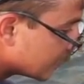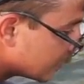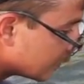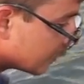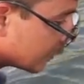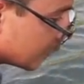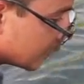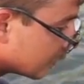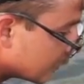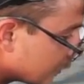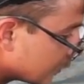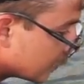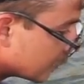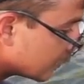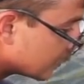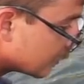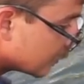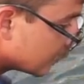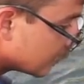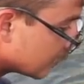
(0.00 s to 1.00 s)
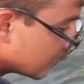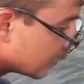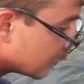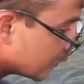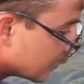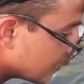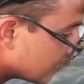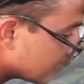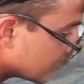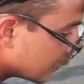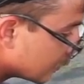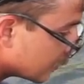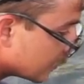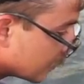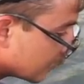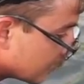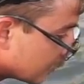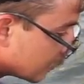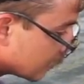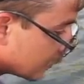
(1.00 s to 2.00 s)
I mean, I don't think I've ever
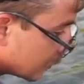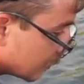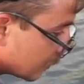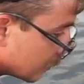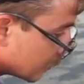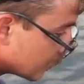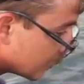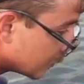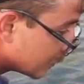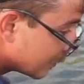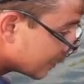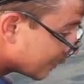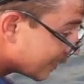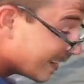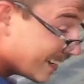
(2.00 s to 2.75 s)
seen a crappie that big.